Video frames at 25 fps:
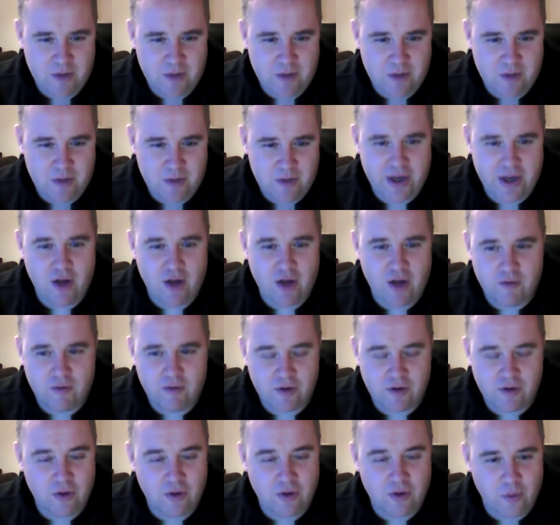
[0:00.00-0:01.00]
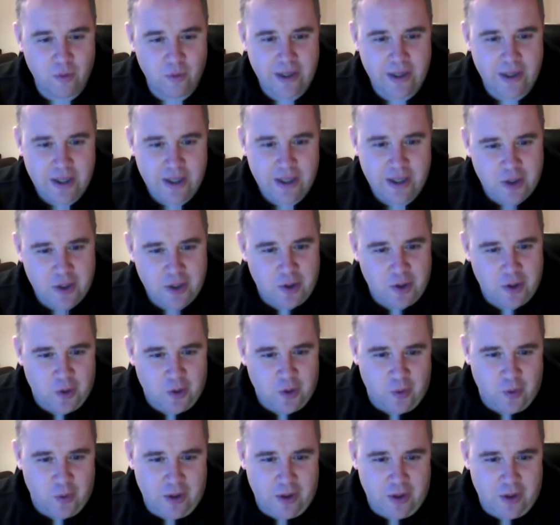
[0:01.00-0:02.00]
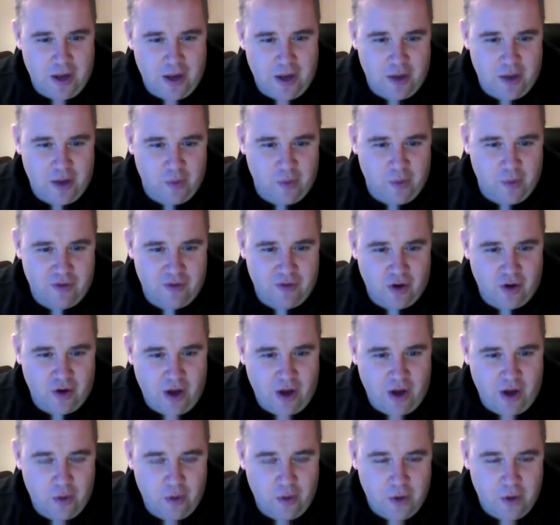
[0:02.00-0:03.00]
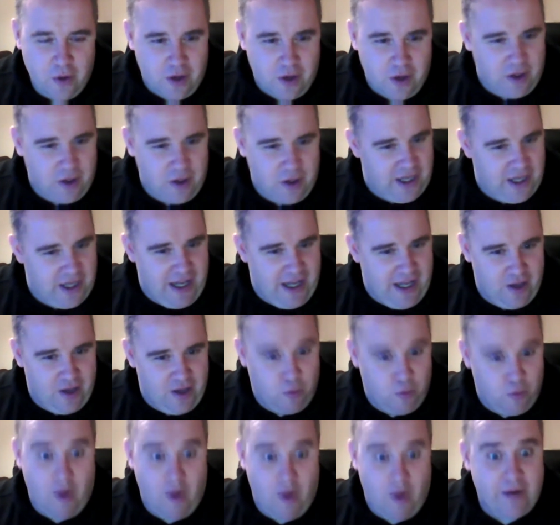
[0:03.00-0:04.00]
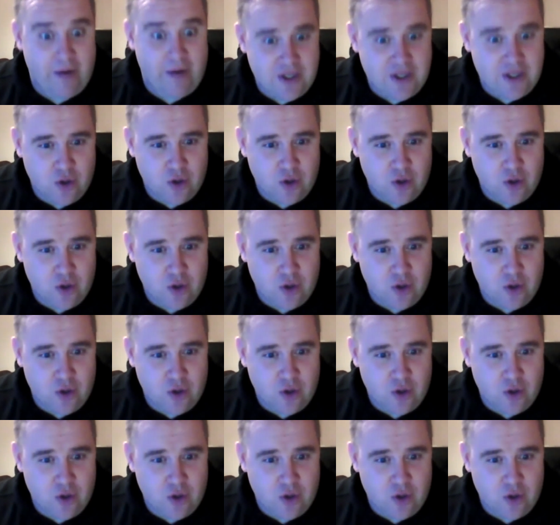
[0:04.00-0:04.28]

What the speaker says: I'm pretty confident that we've got no worries or